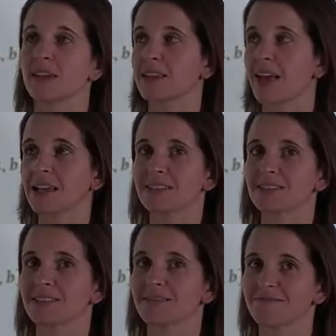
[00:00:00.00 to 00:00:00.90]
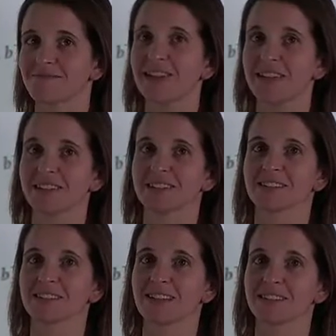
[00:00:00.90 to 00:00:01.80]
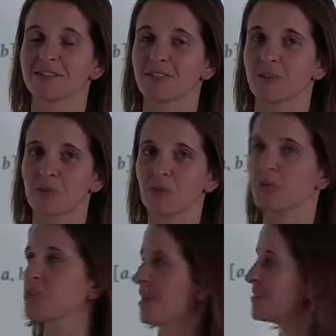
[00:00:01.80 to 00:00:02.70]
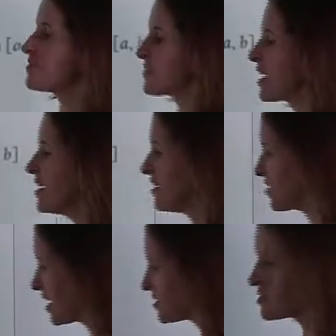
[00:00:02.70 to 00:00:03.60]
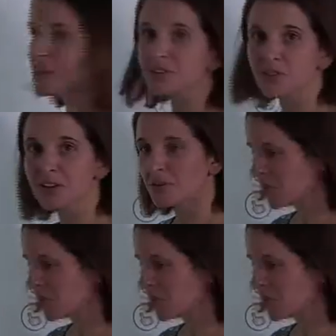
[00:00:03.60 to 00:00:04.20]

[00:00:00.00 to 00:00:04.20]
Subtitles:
And that is it. That's the whole thing. Okay, so let's look at